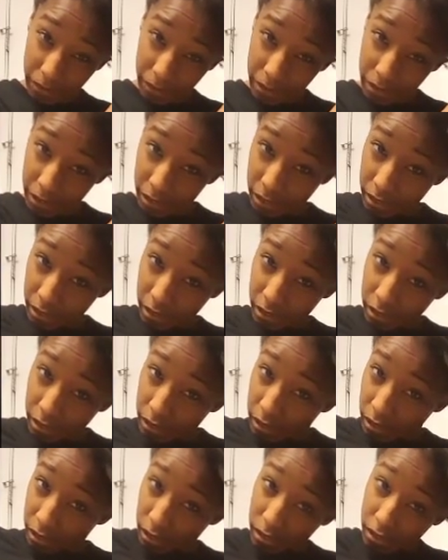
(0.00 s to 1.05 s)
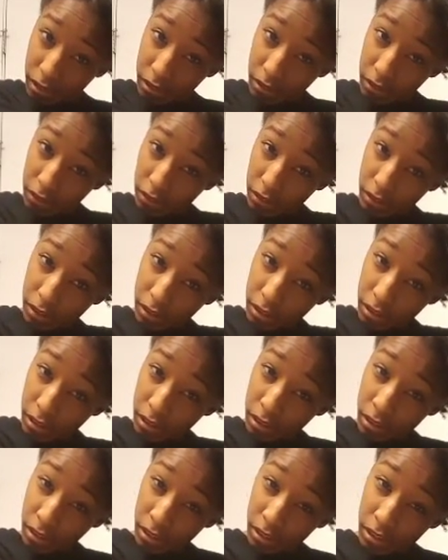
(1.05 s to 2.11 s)
So here, after I
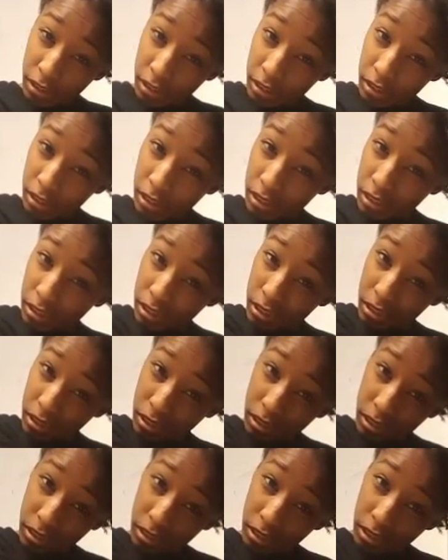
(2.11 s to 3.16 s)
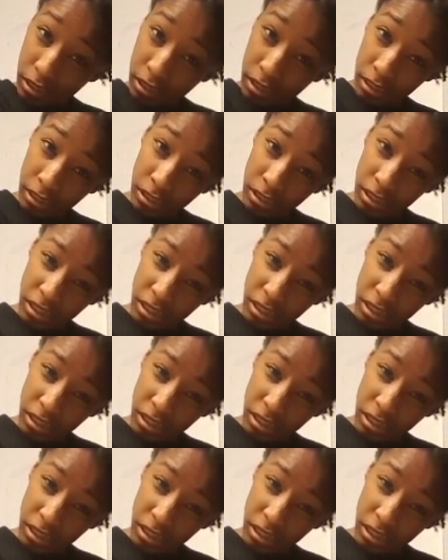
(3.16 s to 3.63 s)
finished sectioning my hair,